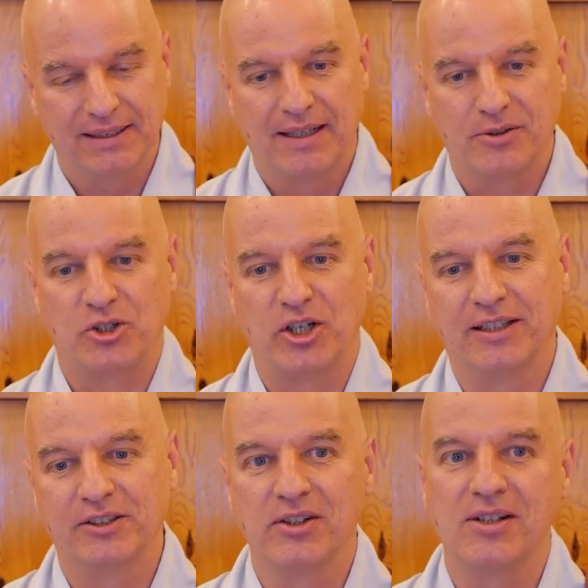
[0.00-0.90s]
So share
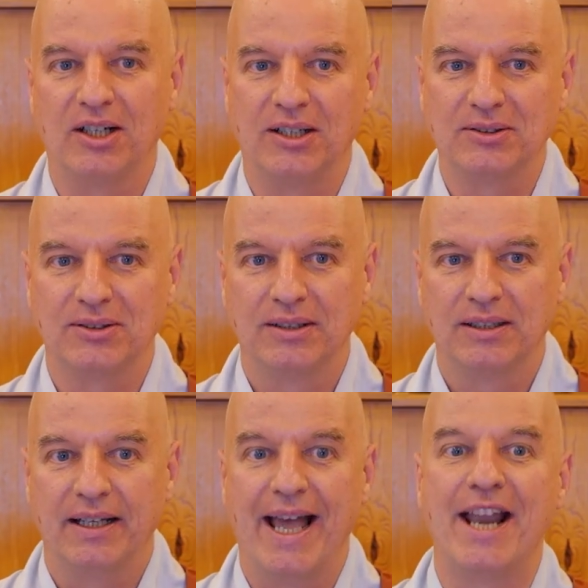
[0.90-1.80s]
the result
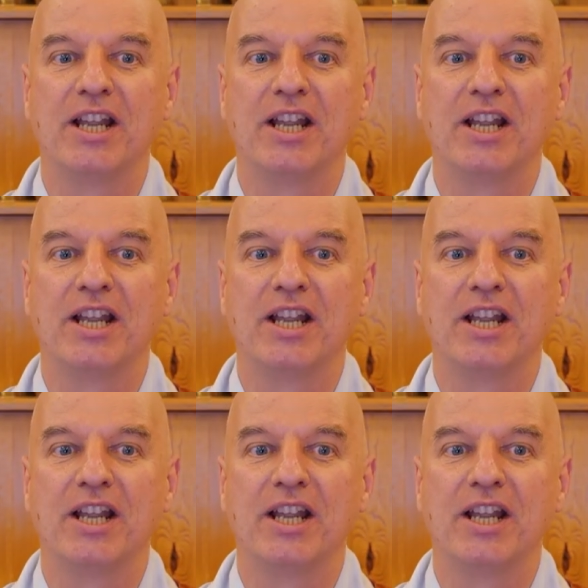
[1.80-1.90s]
and